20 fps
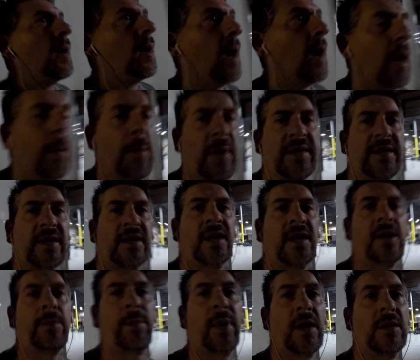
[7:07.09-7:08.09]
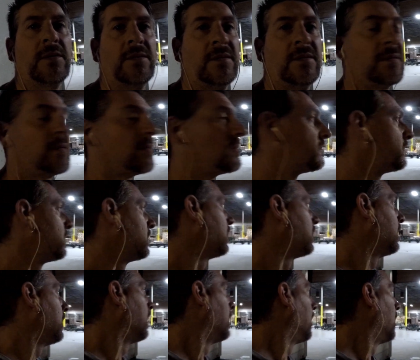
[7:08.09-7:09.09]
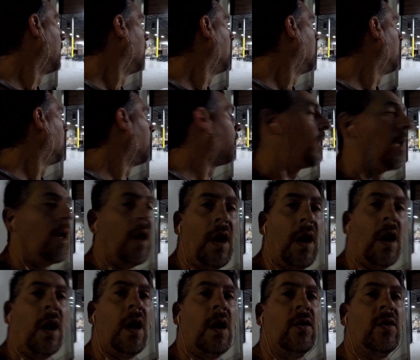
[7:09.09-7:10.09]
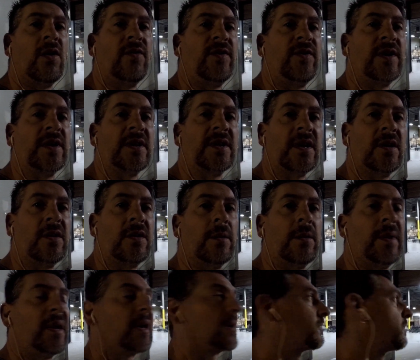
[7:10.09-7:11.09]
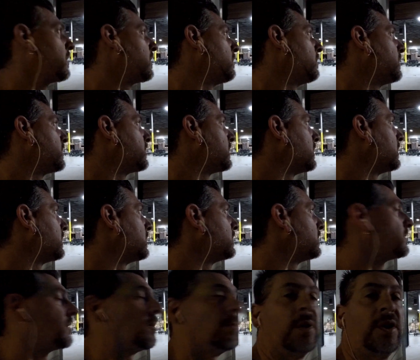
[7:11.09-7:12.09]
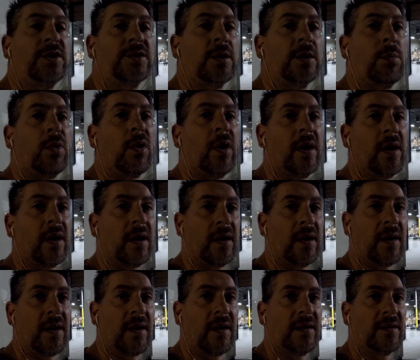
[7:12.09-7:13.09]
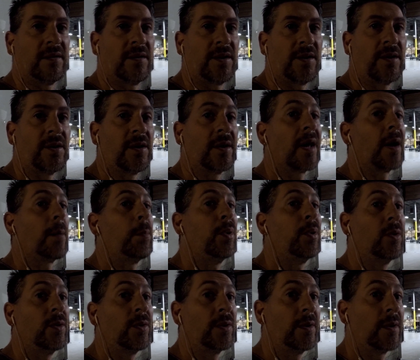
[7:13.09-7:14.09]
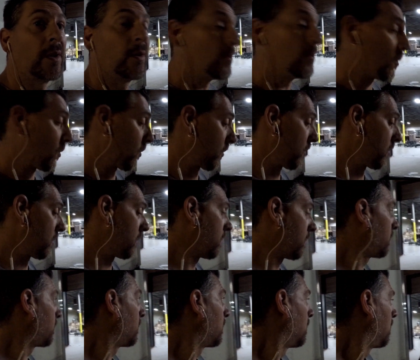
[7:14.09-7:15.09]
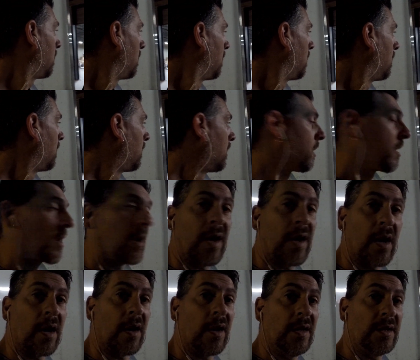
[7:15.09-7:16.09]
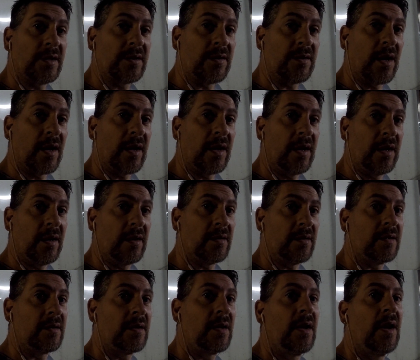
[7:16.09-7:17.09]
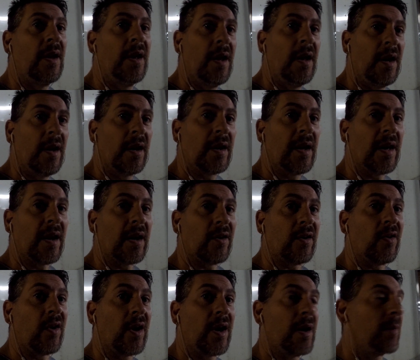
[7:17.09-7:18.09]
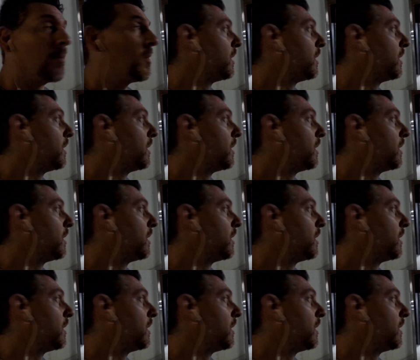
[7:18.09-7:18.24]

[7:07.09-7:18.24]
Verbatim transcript: I'm at the depot. I don't know if you can tell in the background, but there is a bunch of bread in there. You got to pull your own order. Got a list right here. Got to grab